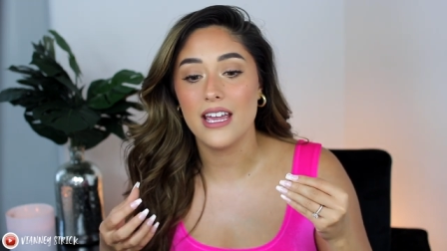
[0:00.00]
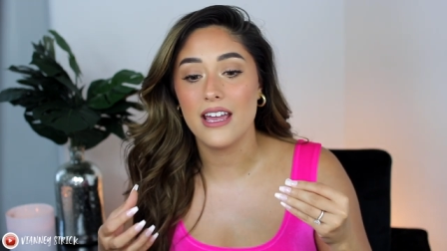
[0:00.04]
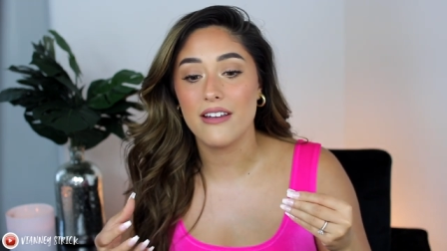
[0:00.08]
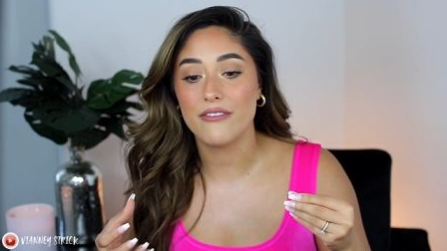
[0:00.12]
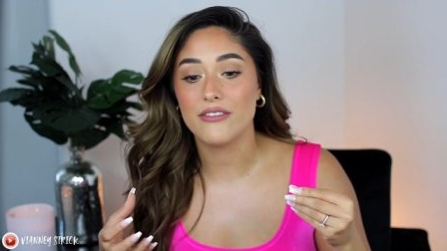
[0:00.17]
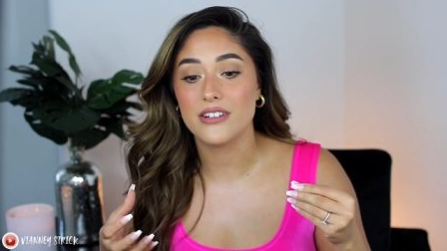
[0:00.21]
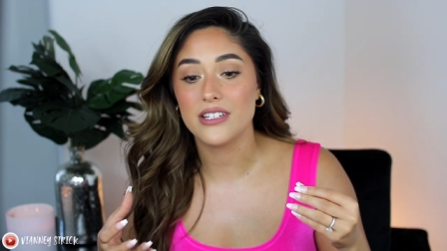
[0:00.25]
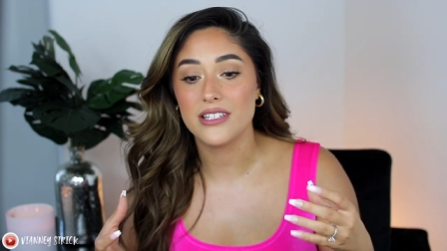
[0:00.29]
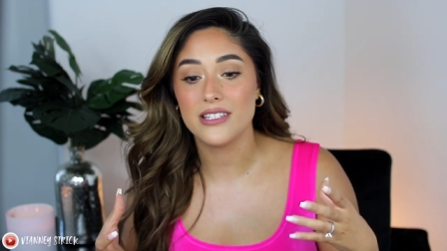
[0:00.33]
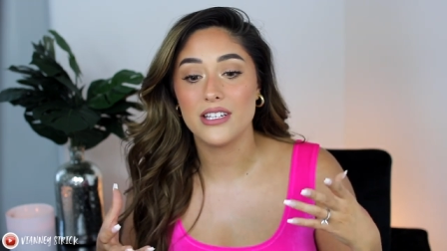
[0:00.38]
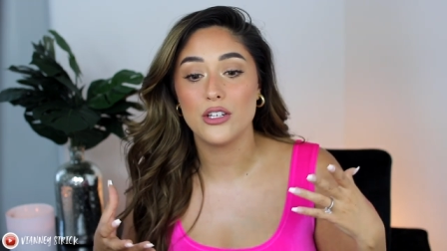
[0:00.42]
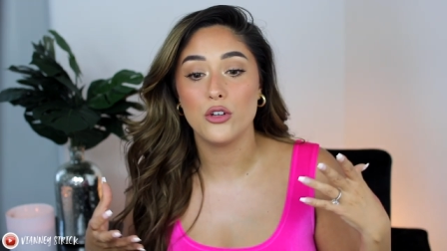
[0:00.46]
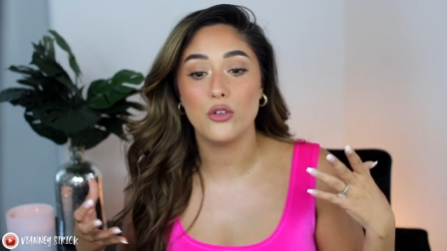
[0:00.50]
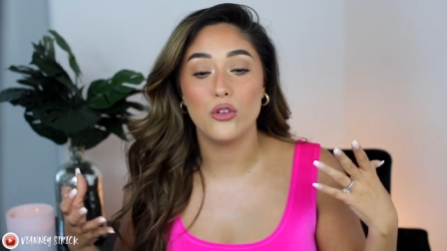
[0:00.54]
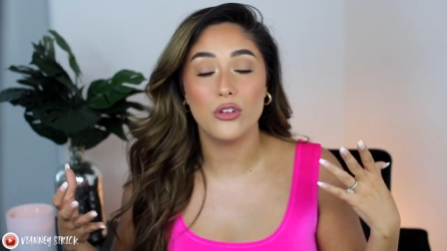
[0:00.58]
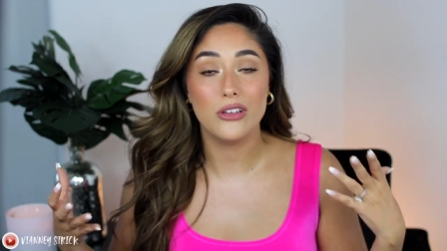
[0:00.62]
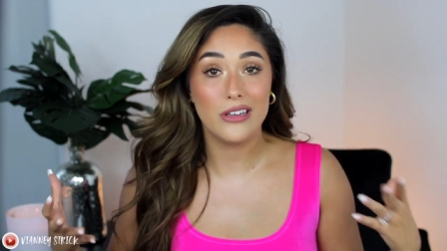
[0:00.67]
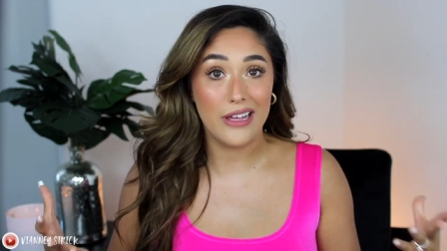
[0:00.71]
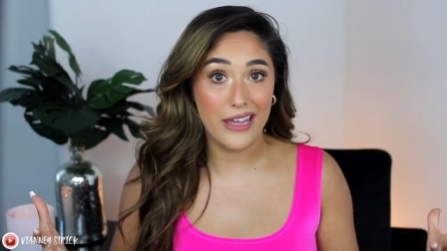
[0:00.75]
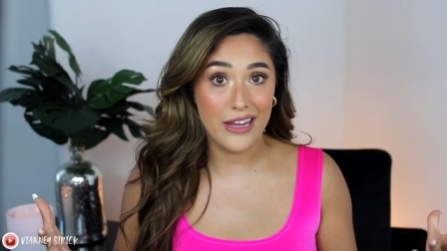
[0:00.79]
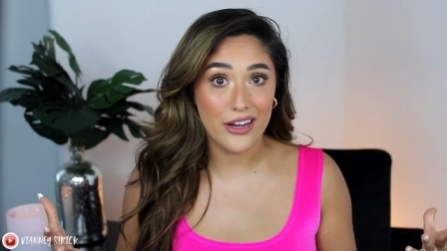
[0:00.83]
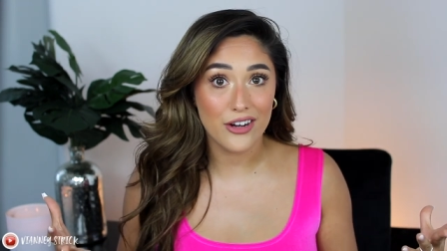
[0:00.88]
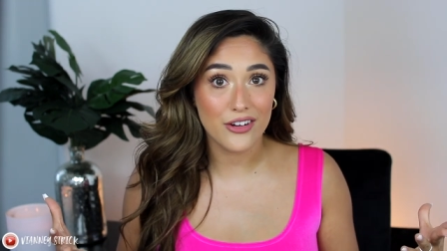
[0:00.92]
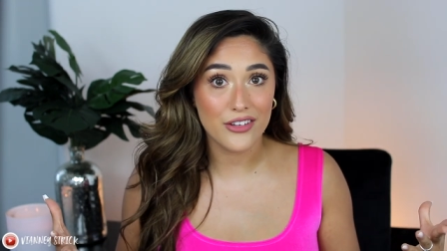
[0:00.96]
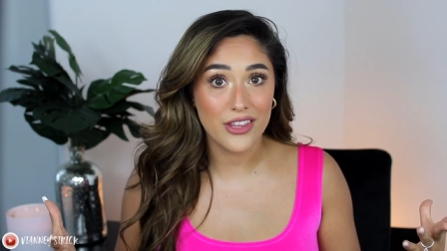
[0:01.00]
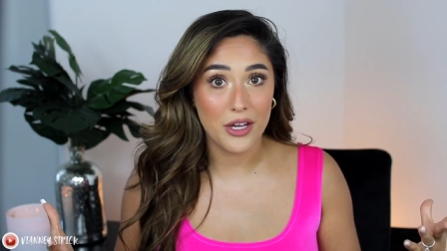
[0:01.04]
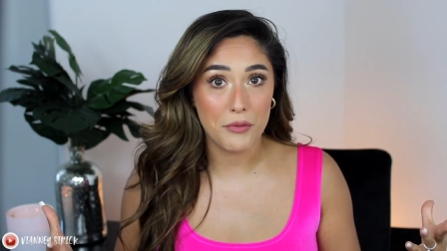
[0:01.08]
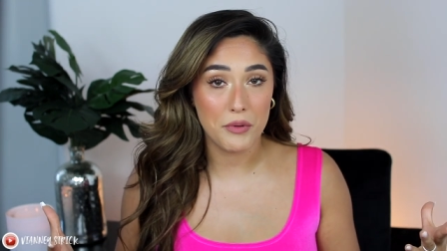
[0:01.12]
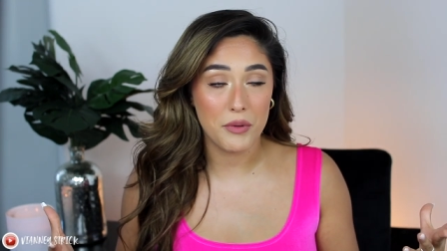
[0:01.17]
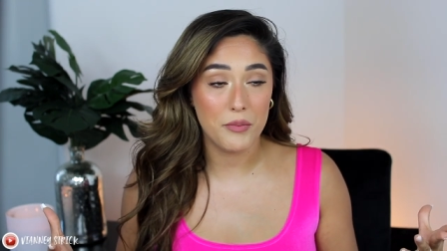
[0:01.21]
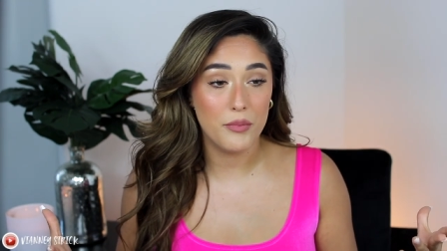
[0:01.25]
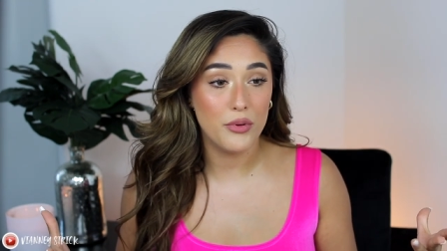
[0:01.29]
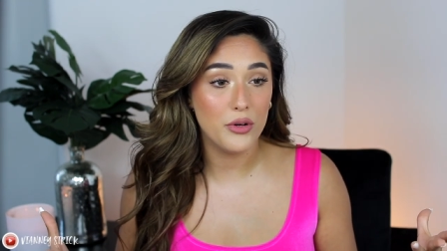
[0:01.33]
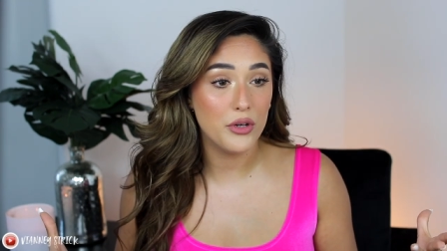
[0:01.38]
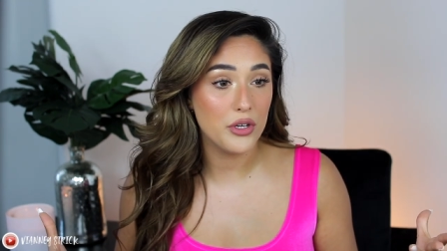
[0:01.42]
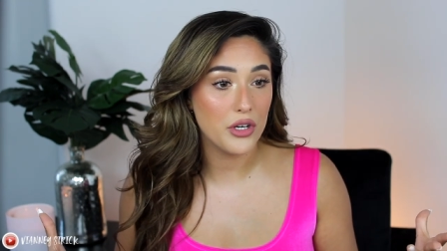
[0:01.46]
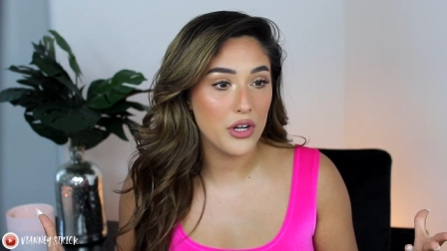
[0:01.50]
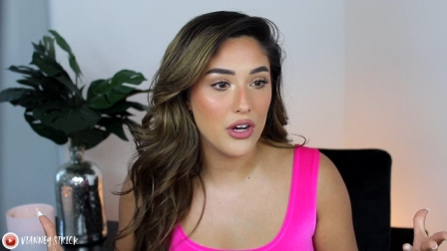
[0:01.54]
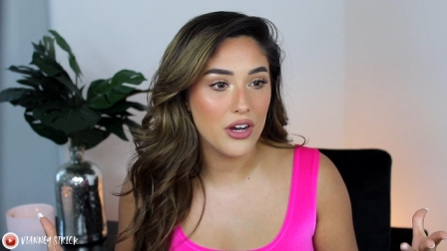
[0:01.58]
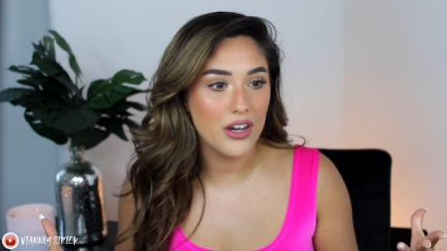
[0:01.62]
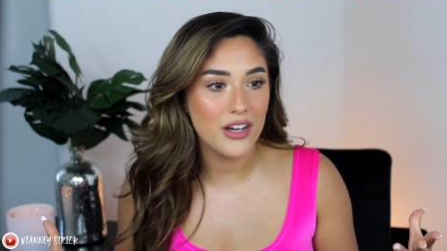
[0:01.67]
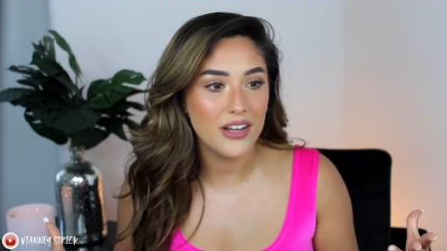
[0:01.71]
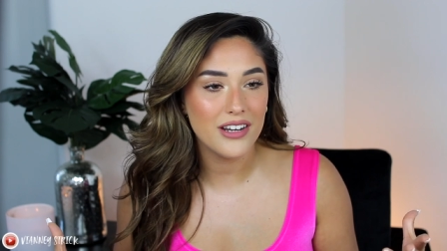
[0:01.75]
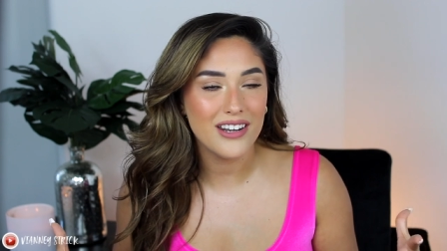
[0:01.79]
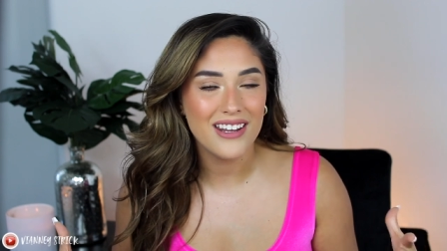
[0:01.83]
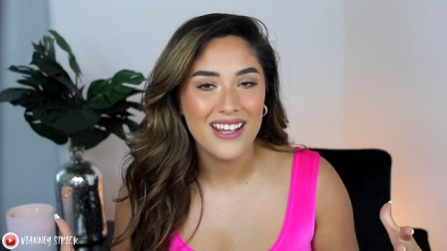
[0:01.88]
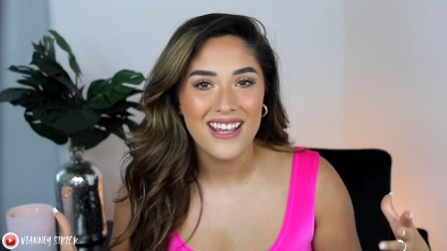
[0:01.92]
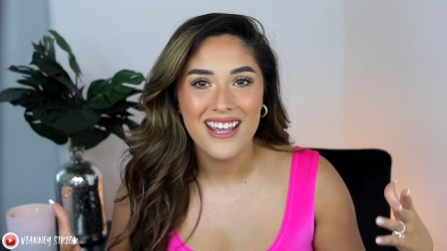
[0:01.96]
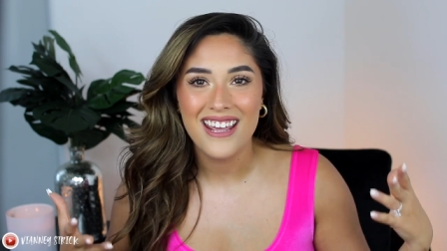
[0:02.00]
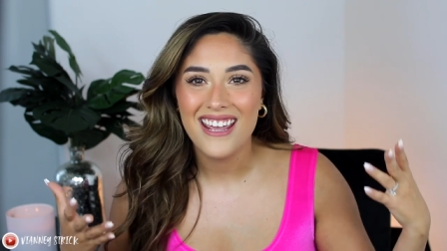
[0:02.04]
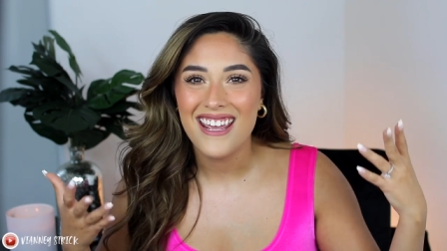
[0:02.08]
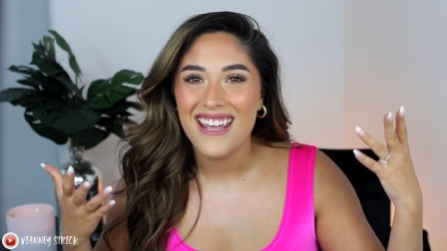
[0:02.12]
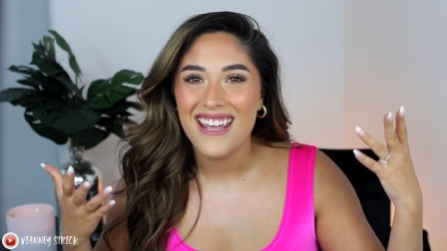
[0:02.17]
every single layer that we put on.